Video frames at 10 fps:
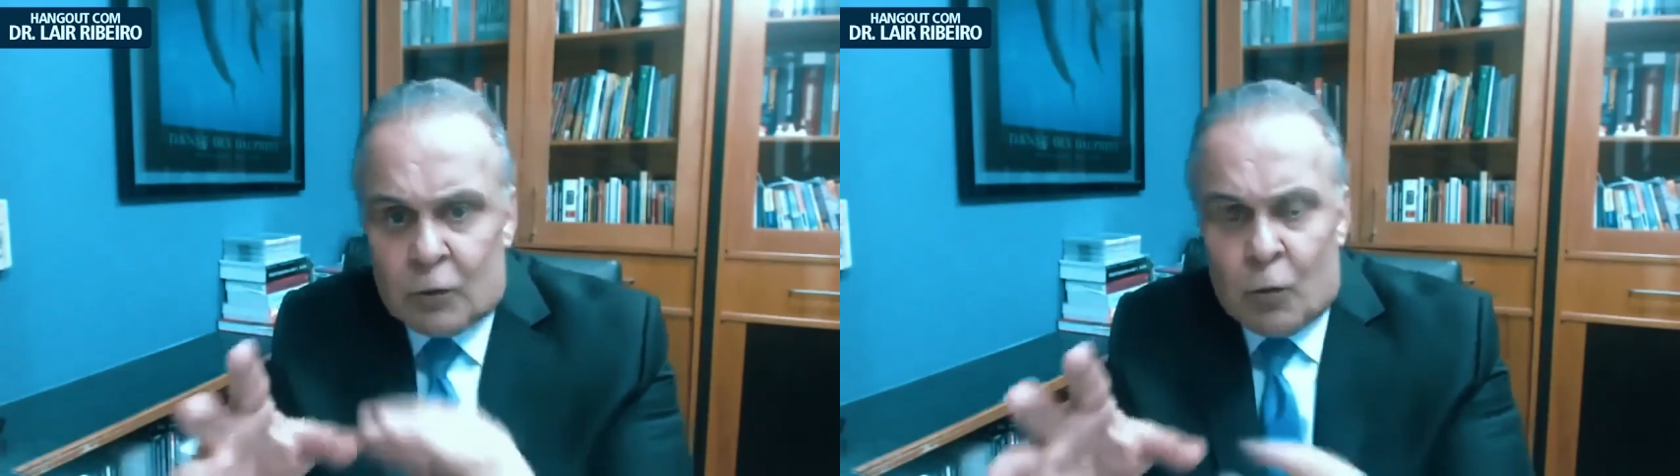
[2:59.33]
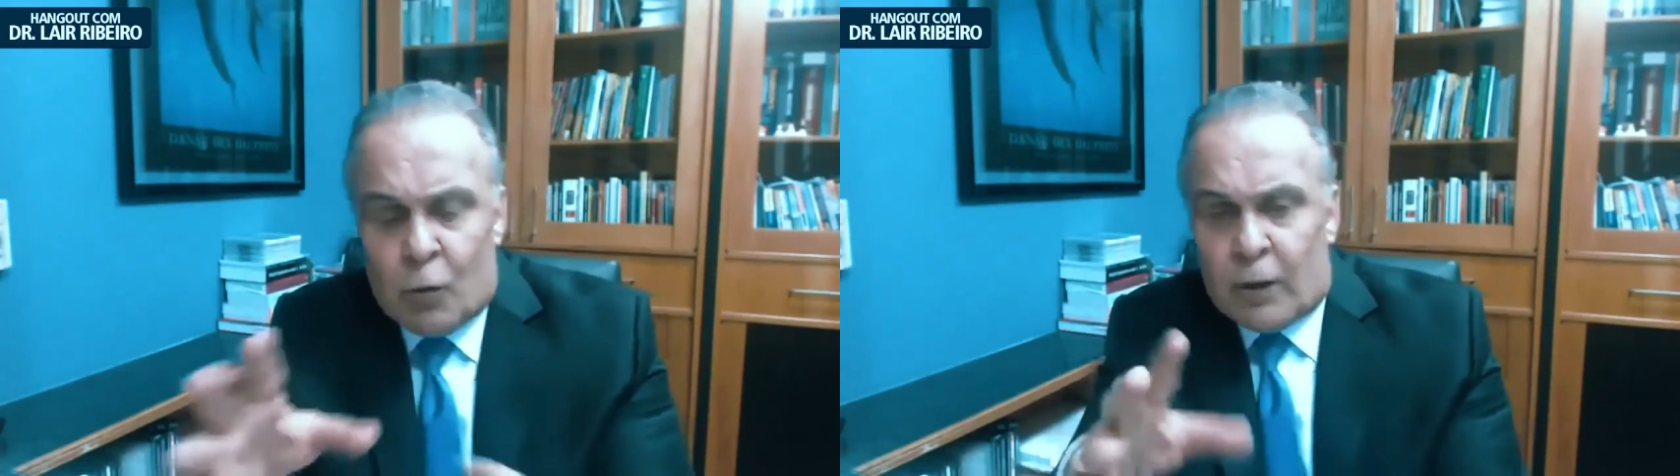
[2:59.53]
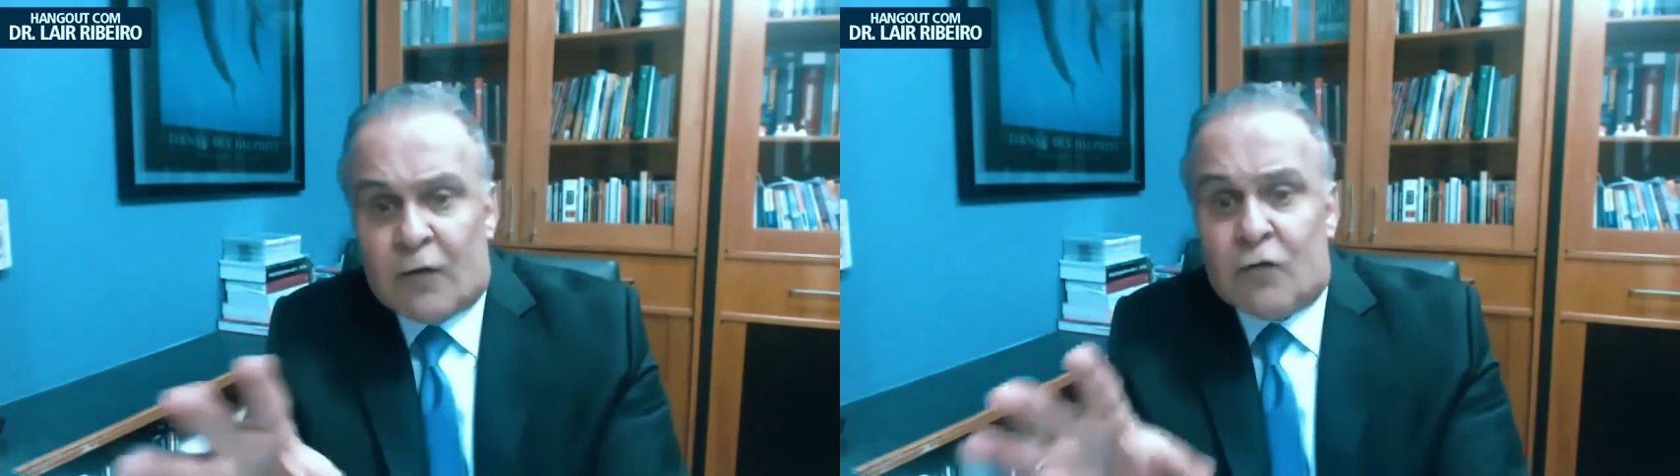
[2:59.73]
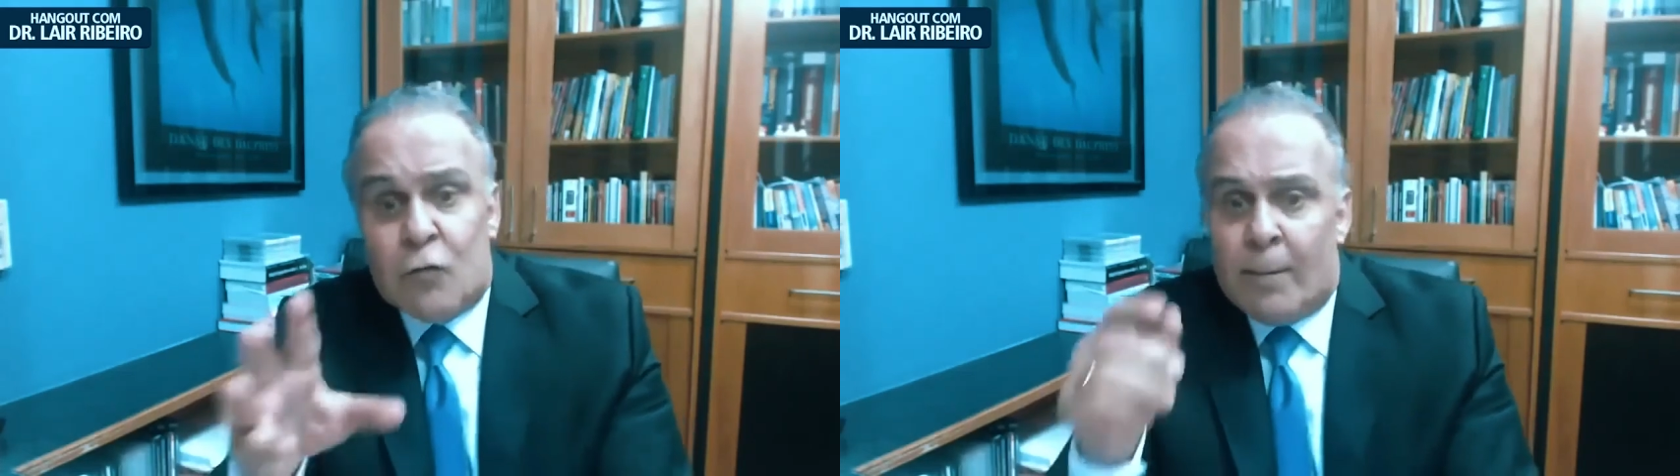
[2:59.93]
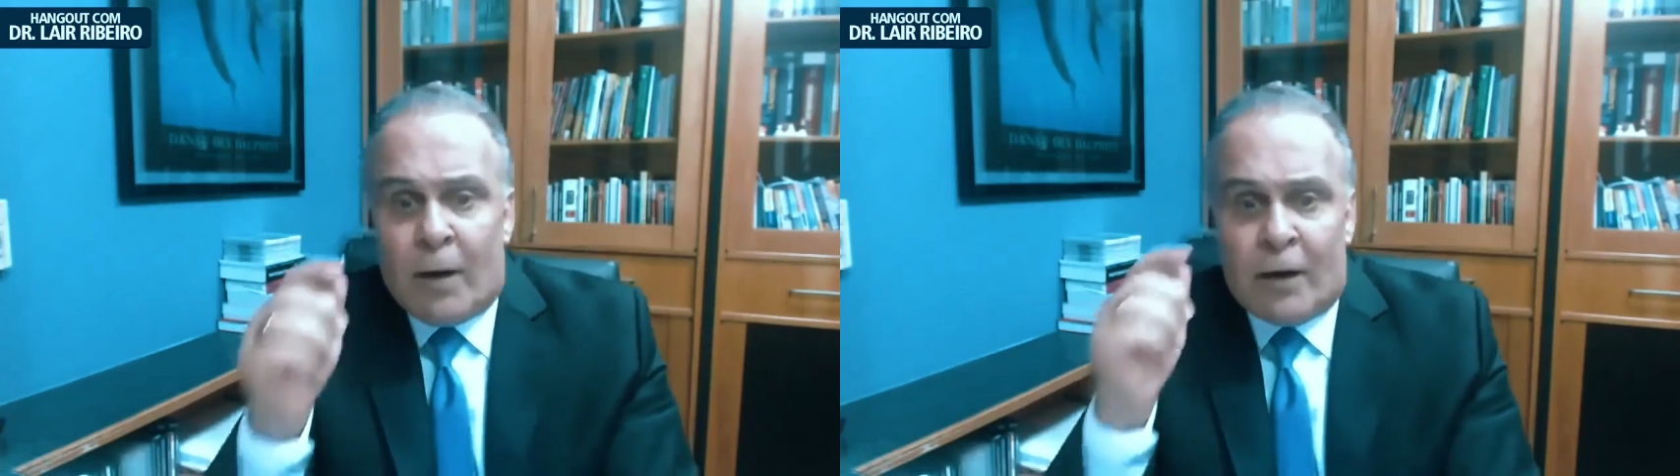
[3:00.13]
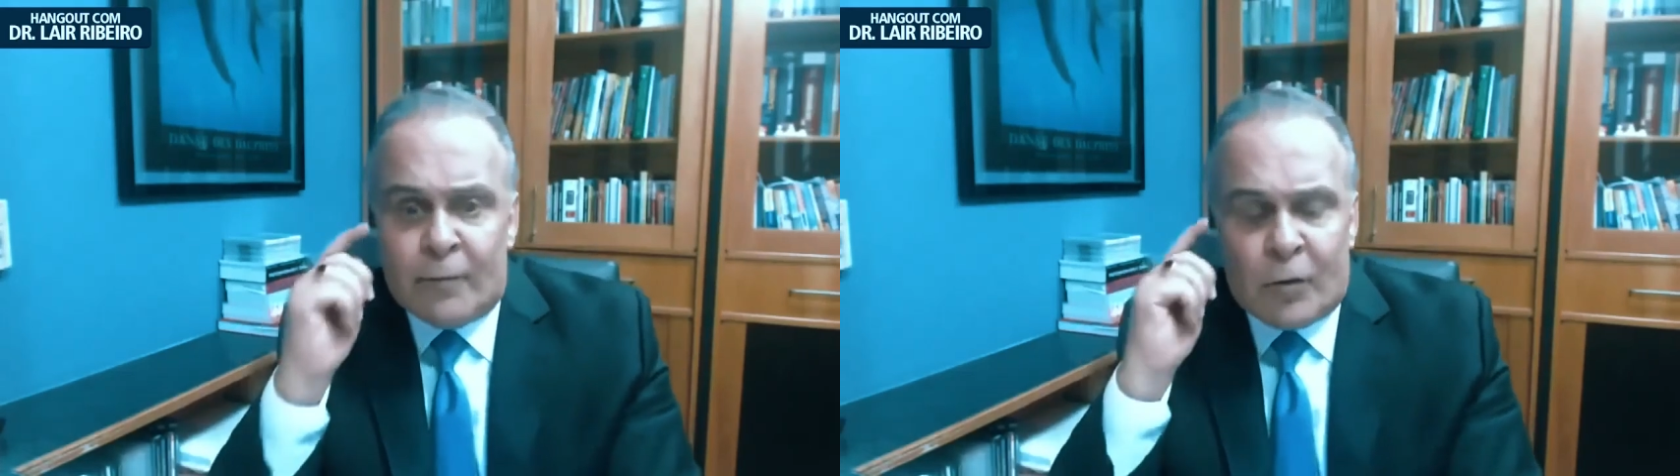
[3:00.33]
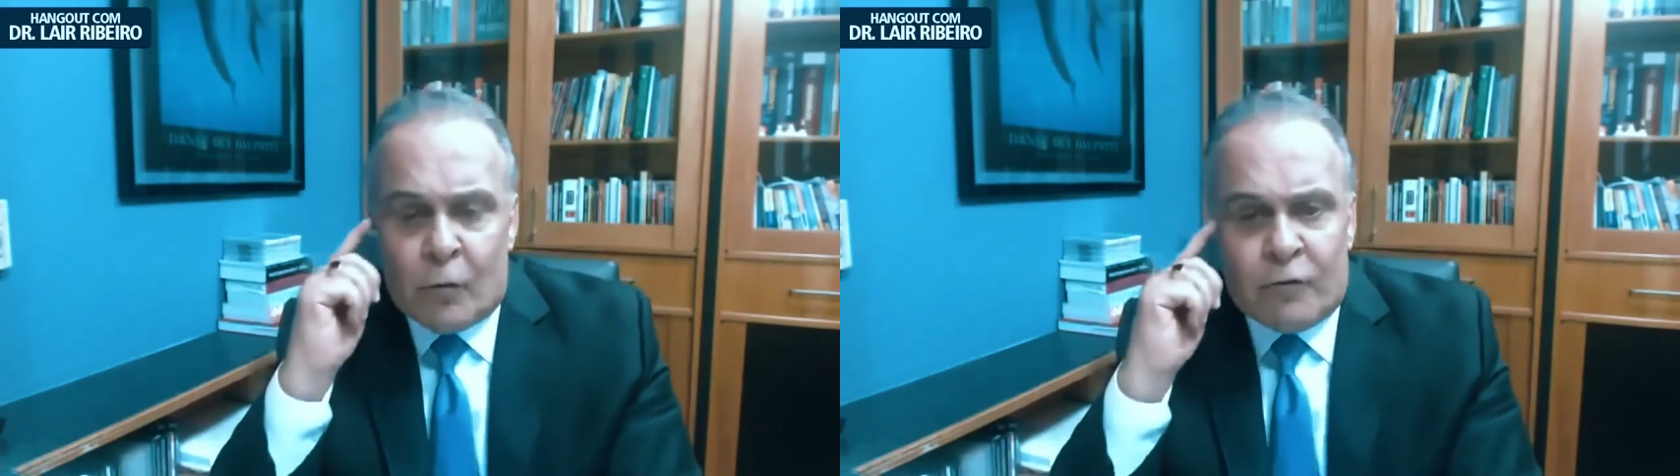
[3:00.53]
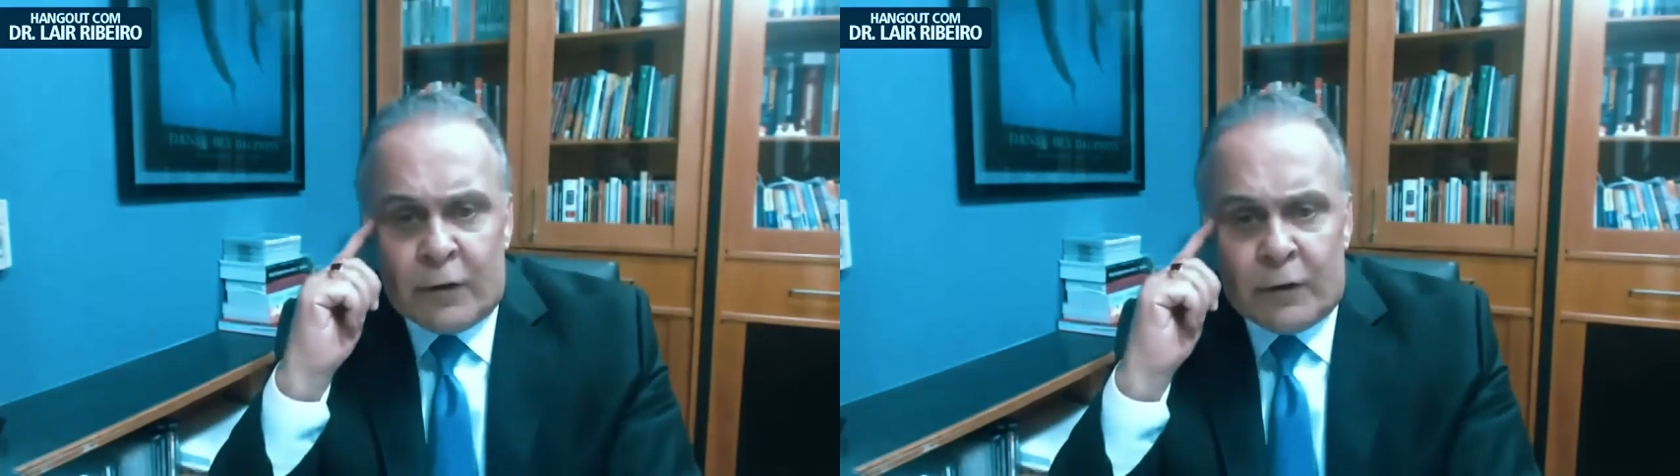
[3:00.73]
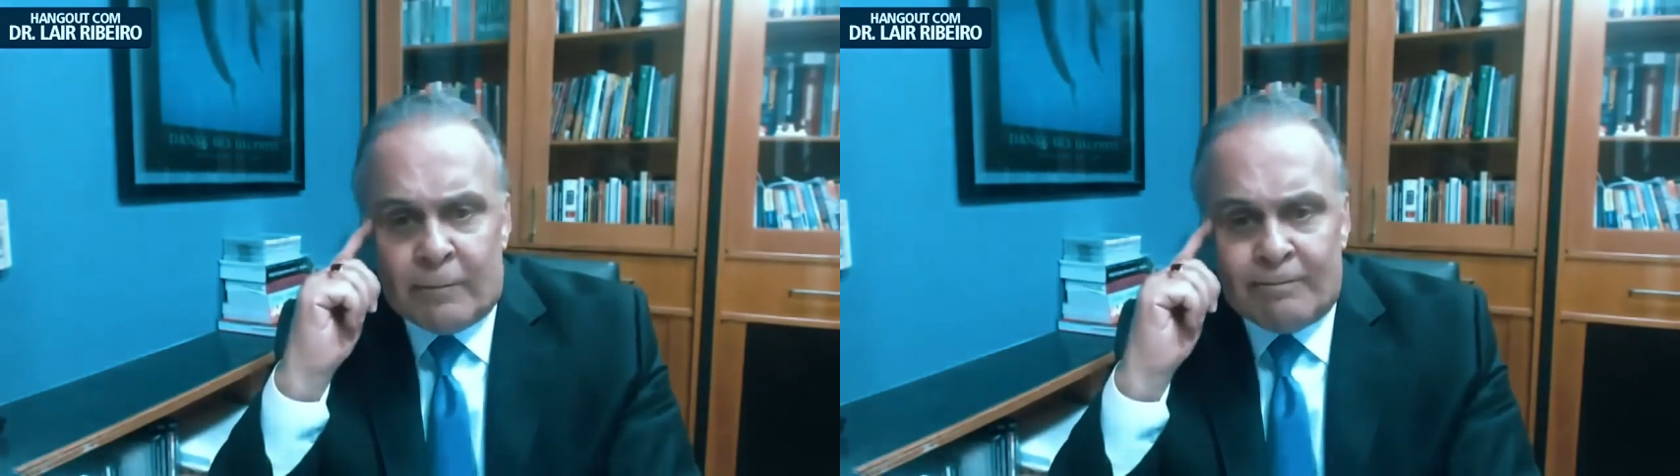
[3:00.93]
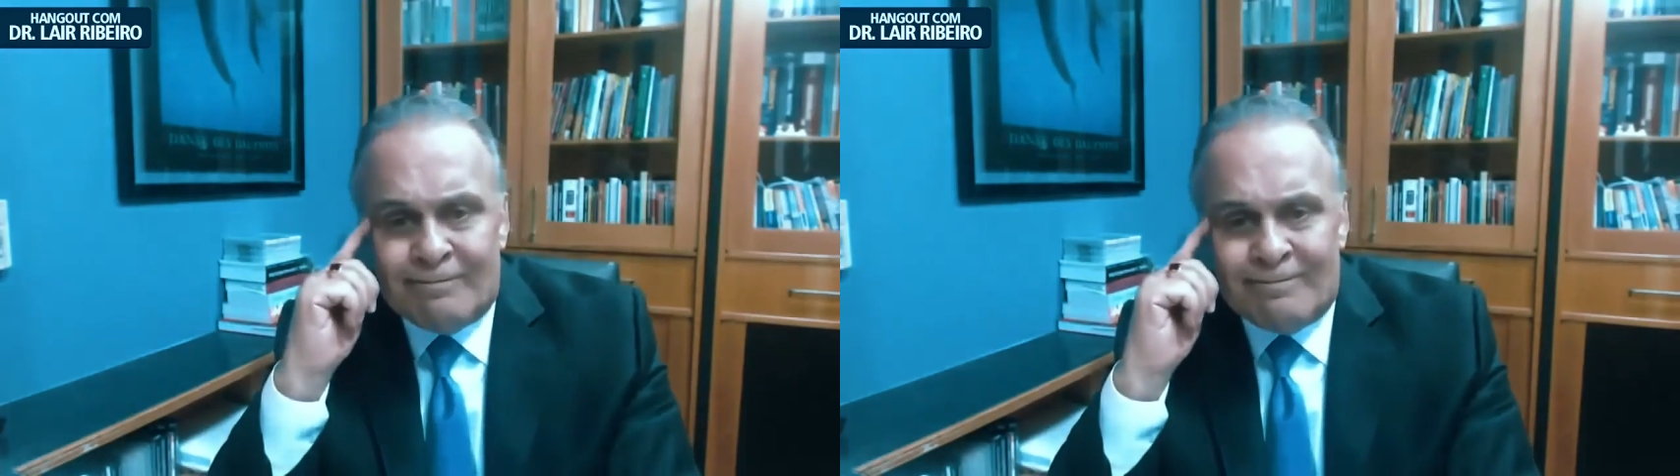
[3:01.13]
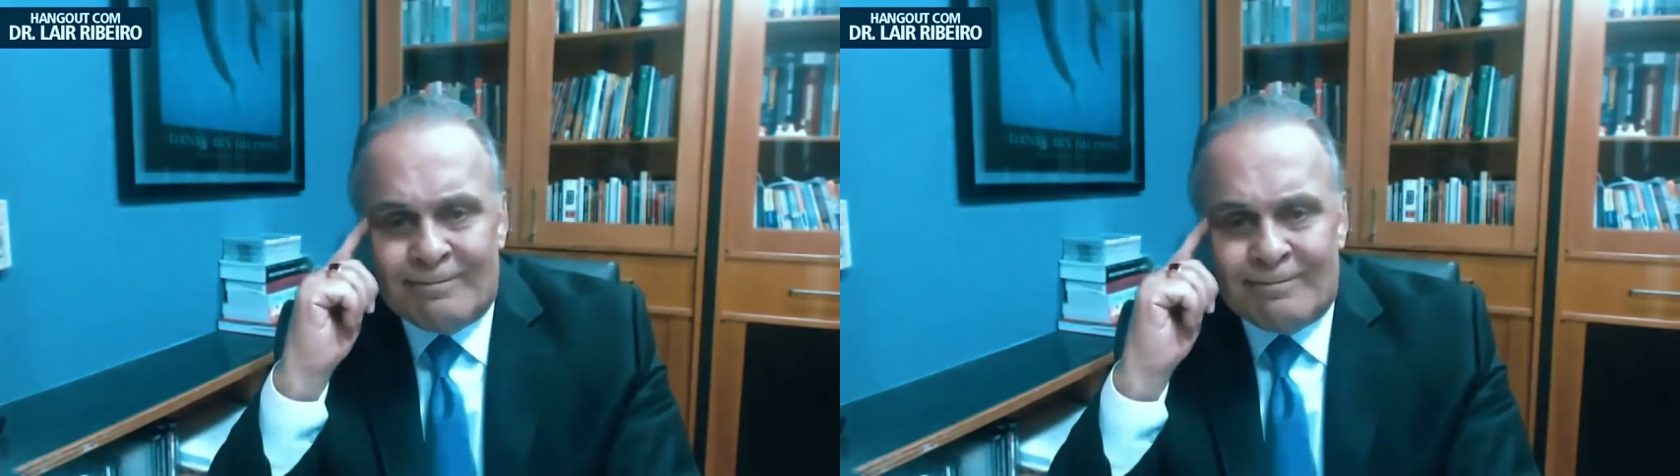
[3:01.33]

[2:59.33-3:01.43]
Dr. Habnov,